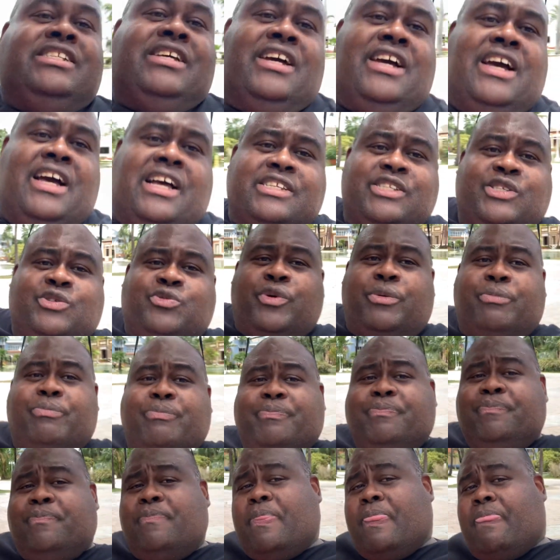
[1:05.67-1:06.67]
then gonna swim.
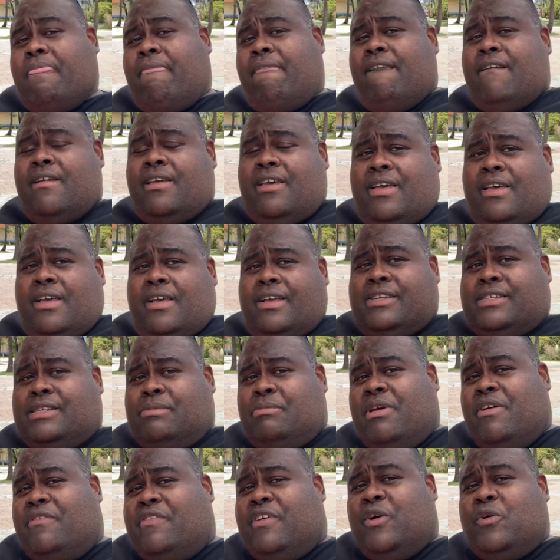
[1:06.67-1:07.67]
So
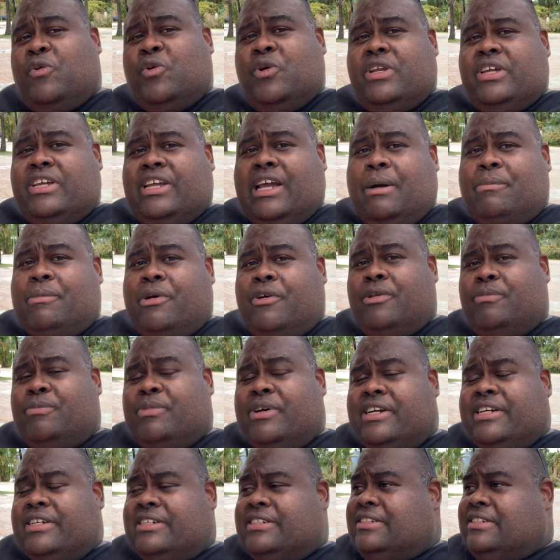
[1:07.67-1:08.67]
me if I hold the camera with
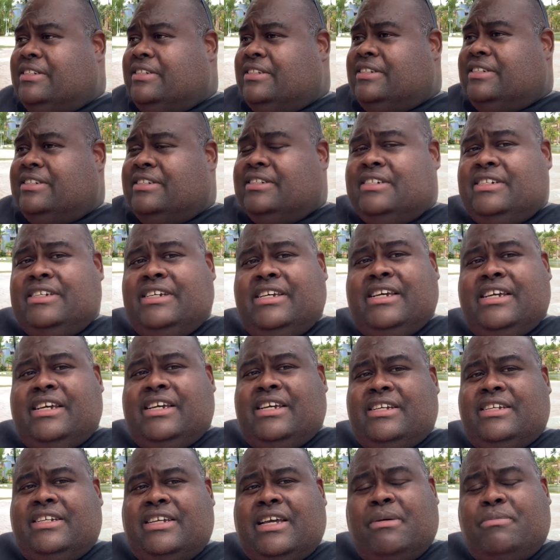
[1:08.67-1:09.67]
man.
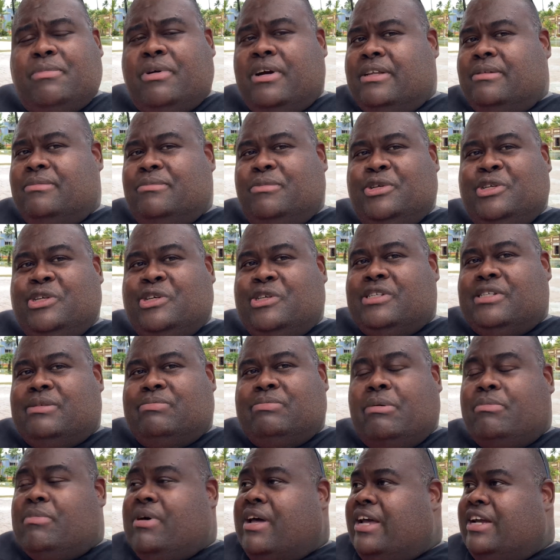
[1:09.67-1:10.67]
Yeah man, me just
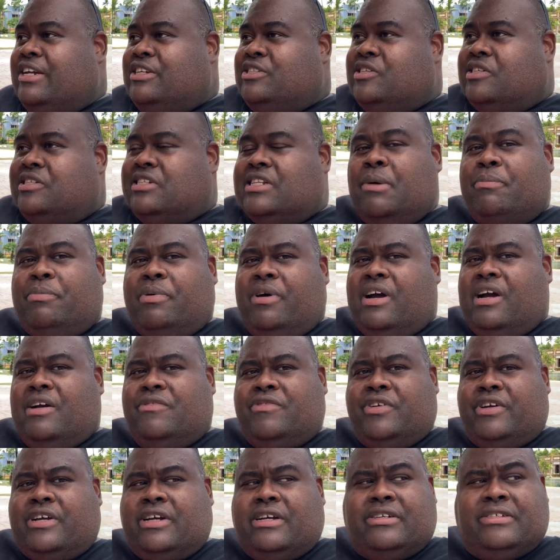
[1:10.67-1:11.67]
my mind just depend on
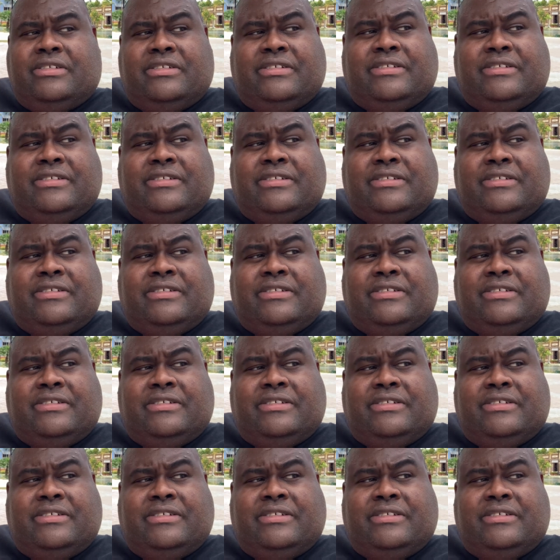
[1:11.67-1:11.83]
Africa.